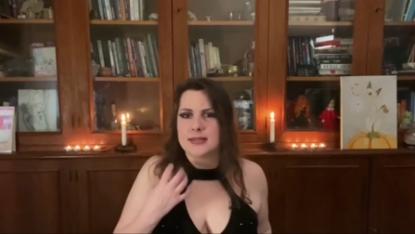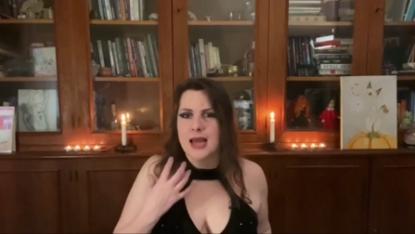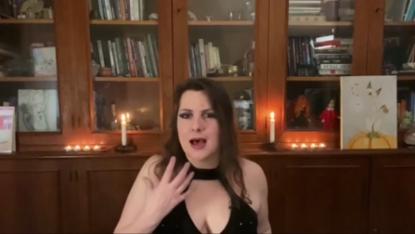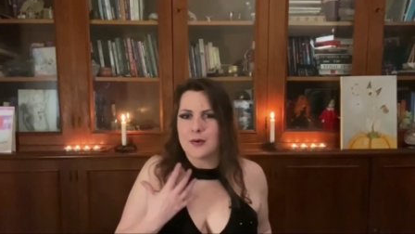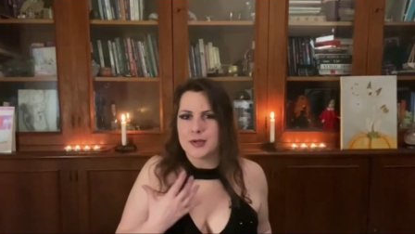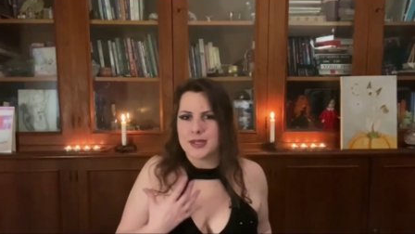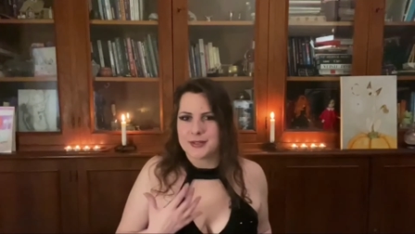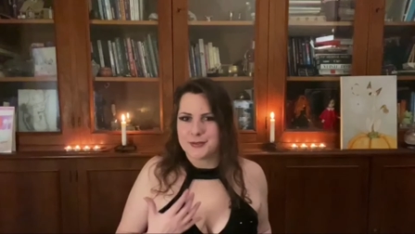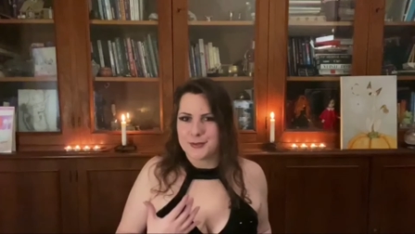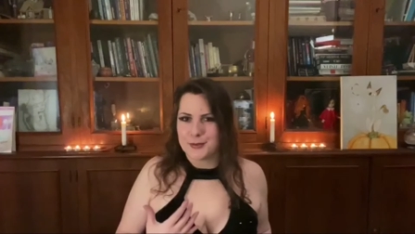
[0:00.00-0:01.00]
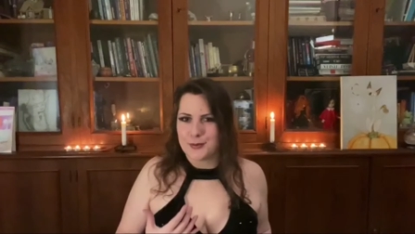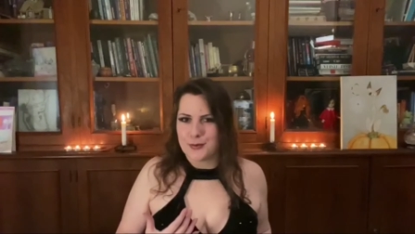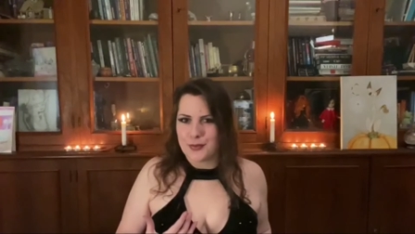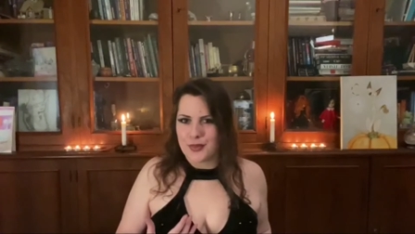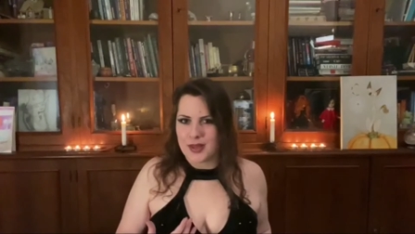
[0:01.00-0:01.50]
down her
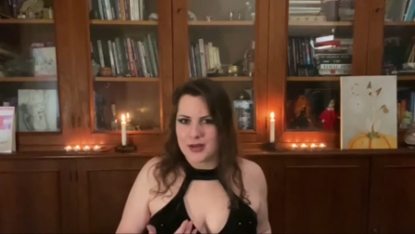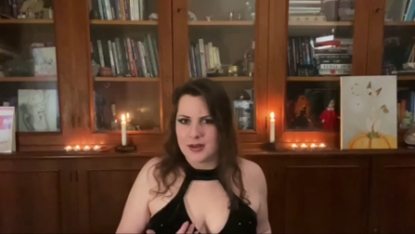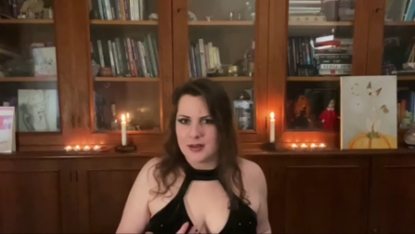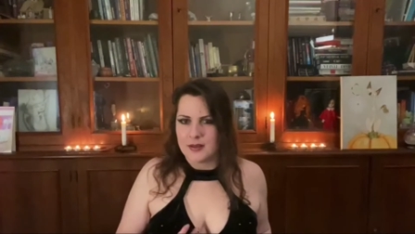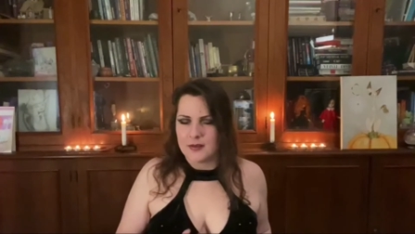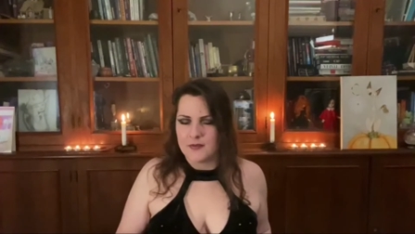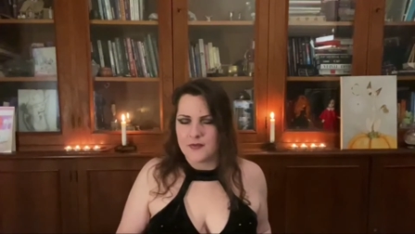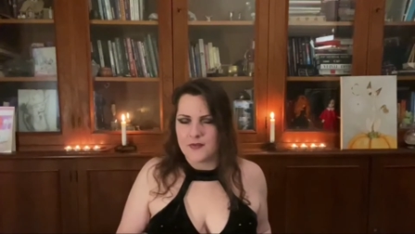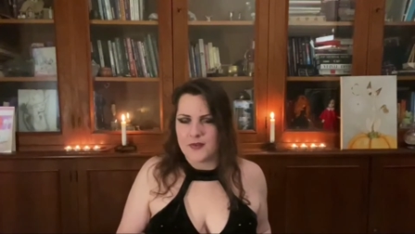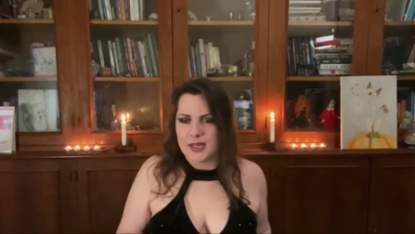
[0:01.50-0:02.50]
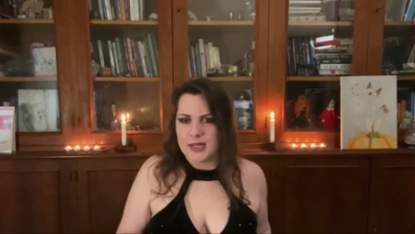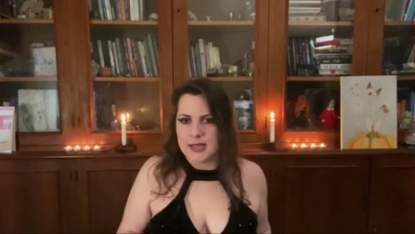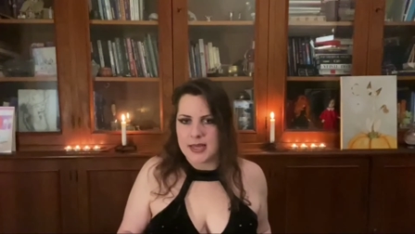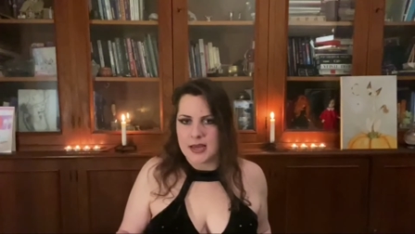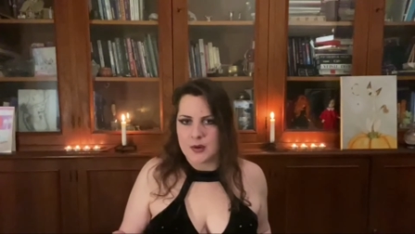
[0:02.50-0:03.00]
throat and uh,
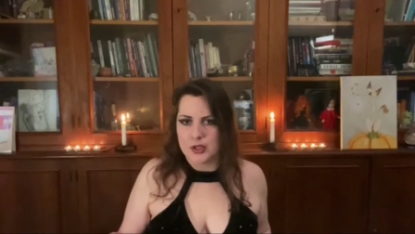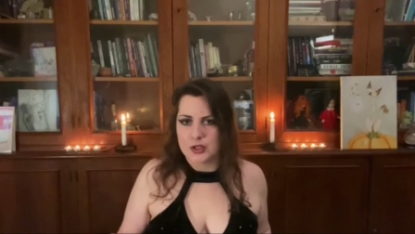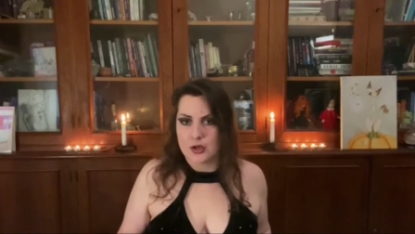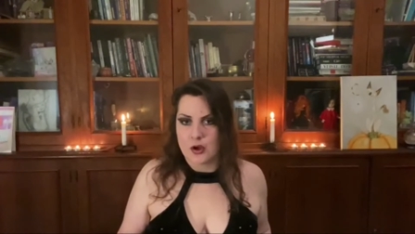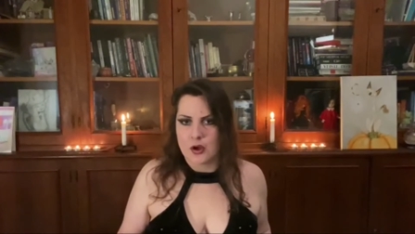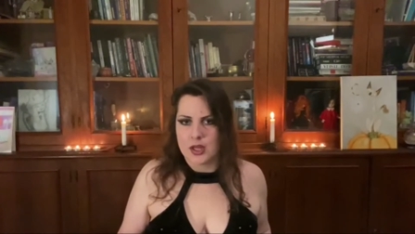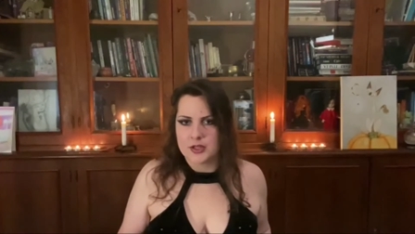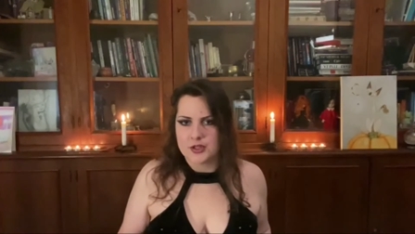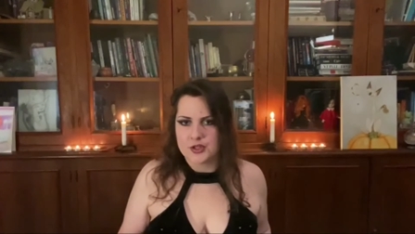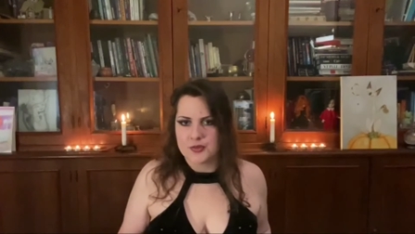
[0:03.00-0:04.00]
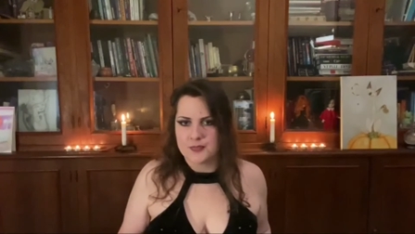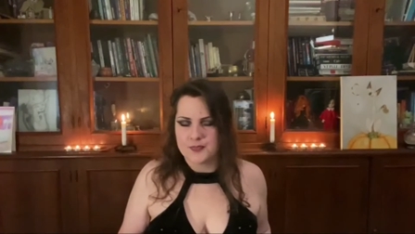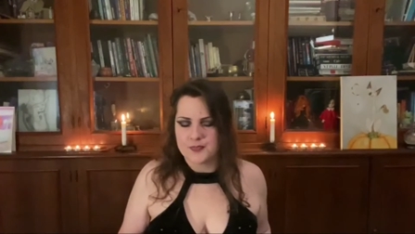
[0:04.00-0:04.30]
filling her with knowledge.